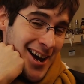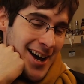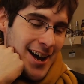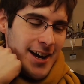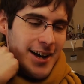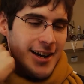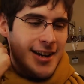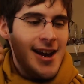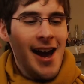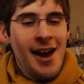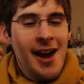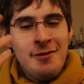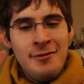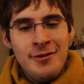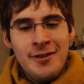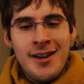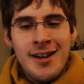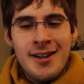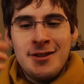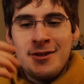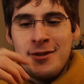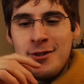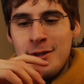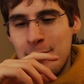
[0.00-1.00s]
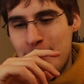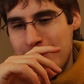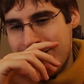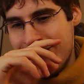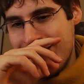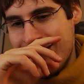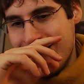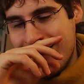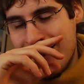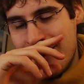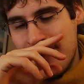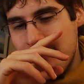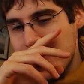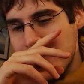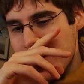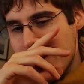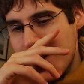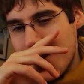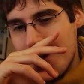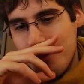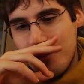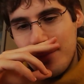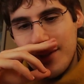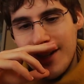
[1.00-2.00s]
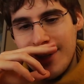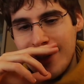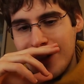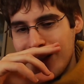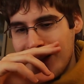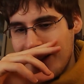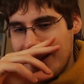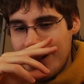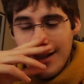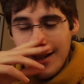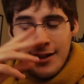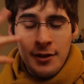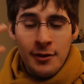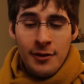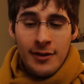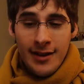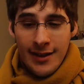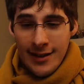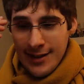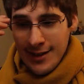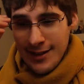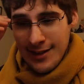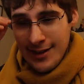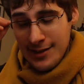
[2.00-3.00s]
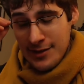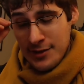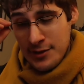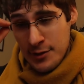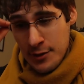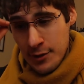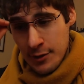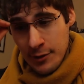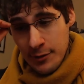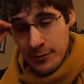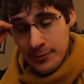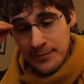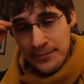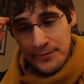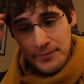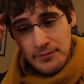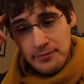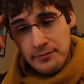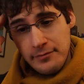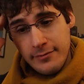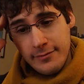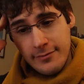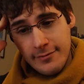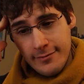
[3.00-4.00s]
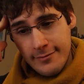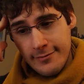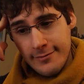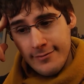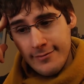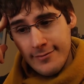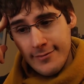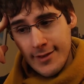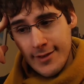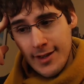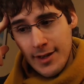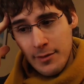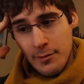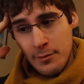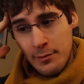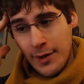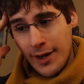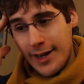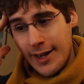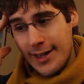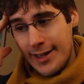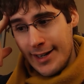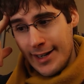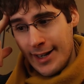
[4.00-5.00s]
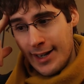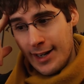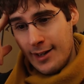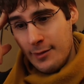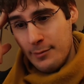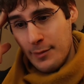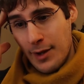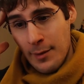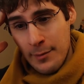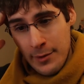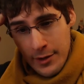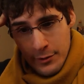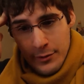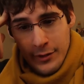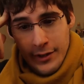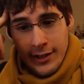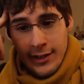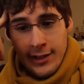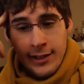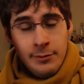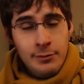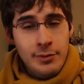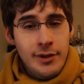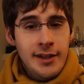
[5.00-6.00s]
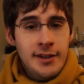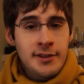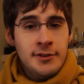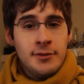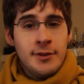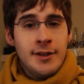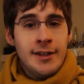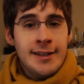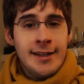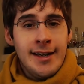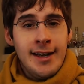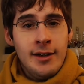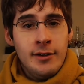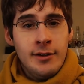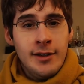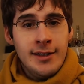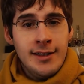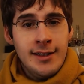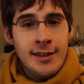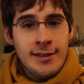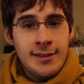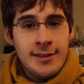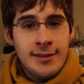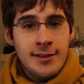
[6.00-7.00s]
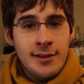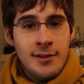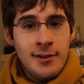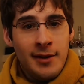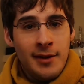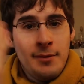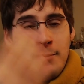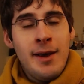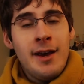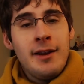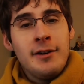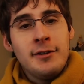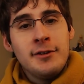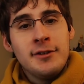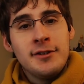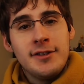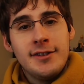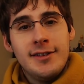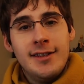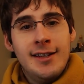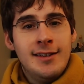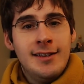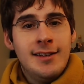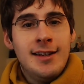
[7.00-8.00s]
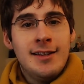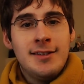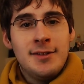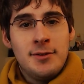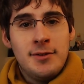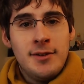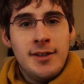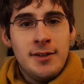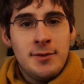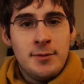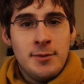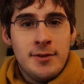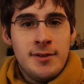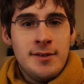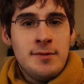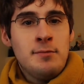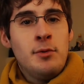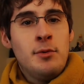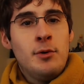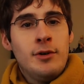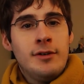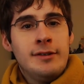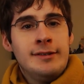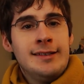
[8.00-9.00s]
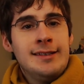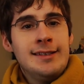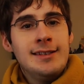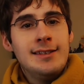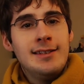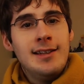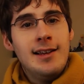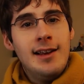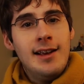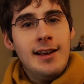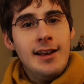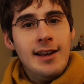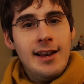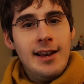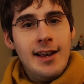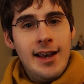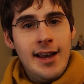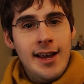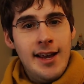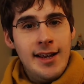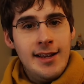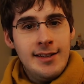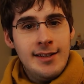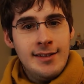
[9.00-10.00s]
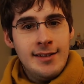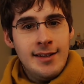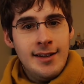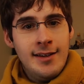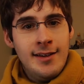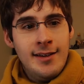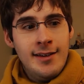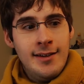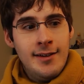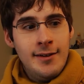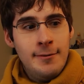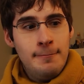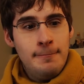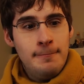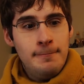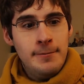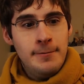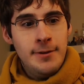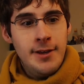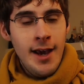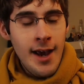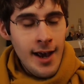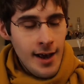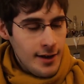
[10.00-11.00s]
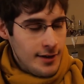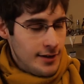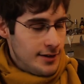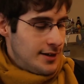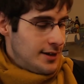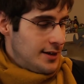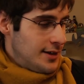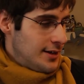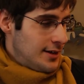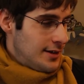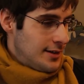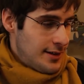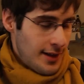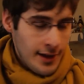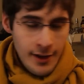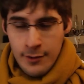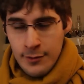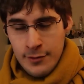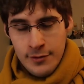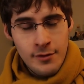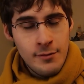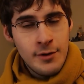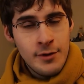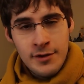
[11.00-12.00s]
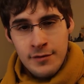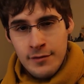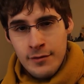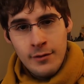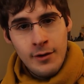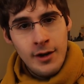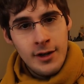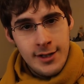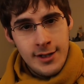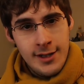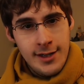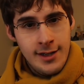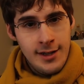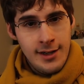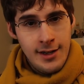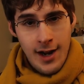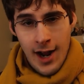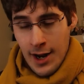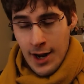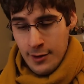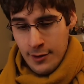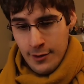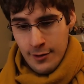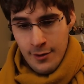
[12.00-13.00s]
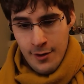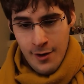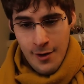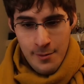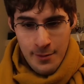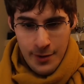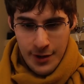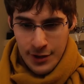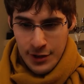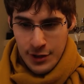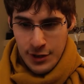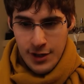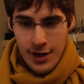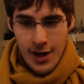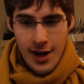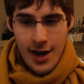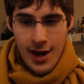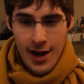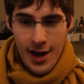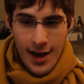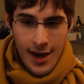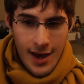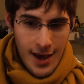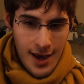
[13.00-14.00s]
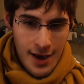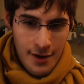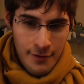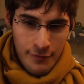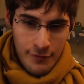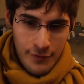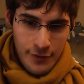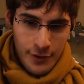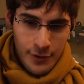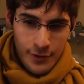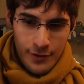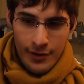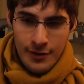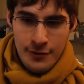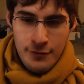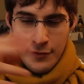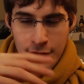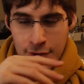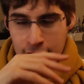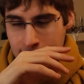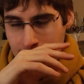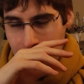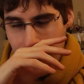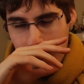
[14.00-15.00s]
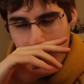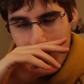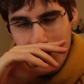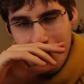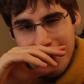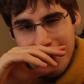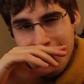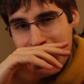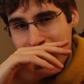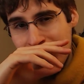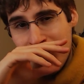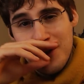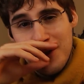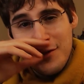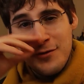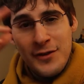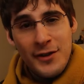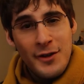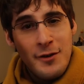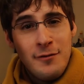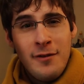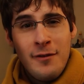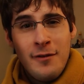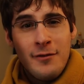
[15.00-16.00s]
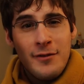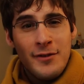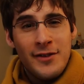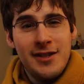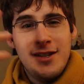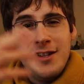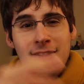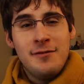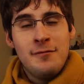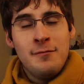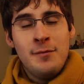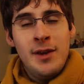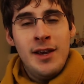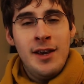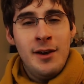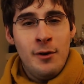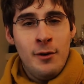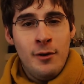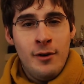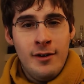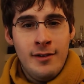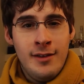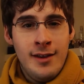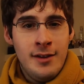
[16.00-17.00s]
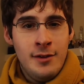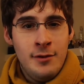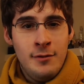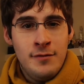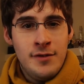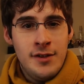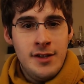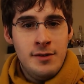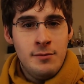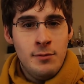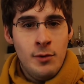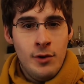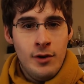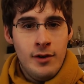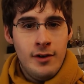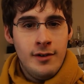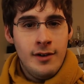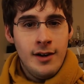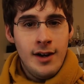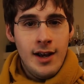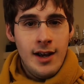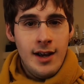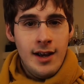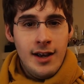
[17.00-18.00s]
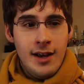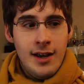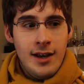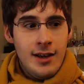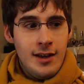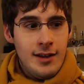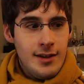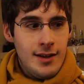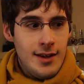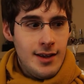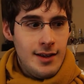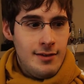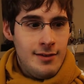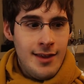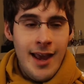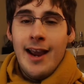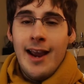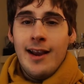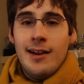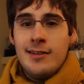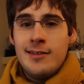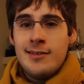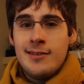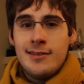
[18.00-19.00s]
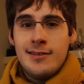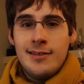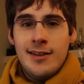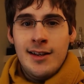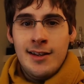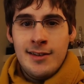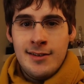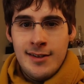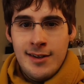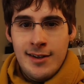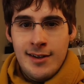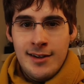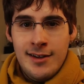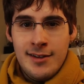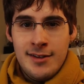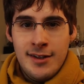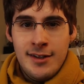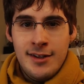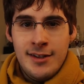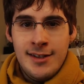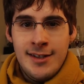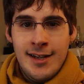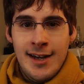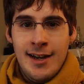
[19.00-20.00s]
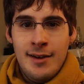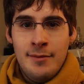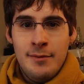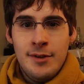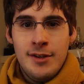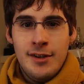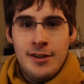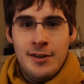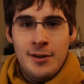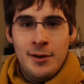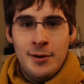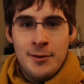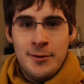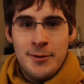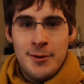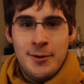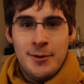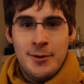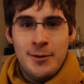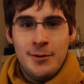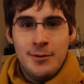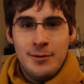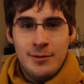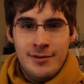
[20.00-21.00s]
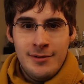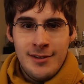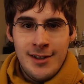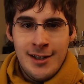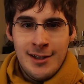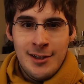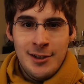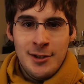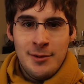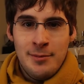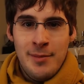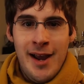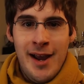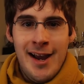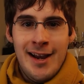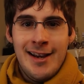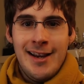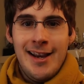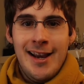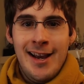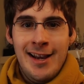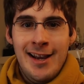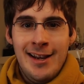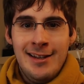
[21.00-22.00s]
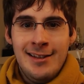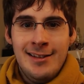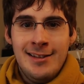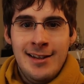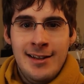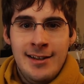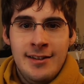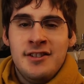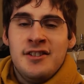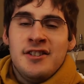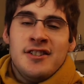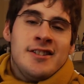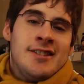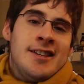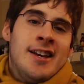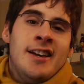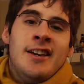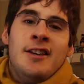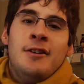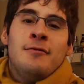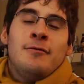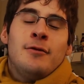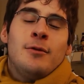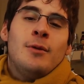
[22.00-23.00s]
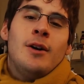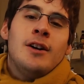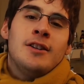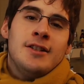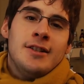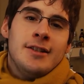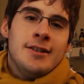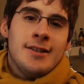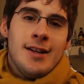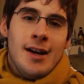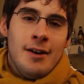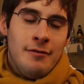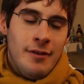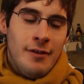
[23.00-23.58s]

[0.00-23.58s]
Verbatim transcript: Yeah, I feel kind of stupid saying that. But, and I don't think that that's true. But um, I'm in a really good place right now, and that's all that matters, and that's that's what's important. And um, yeah, thank you so much for watching. I don't know how much, if you're the first time, the first video you've ever seen of me, or that you've seen more thanks. It's a it's a good time to also take a look back and and just thank you for watching stuff.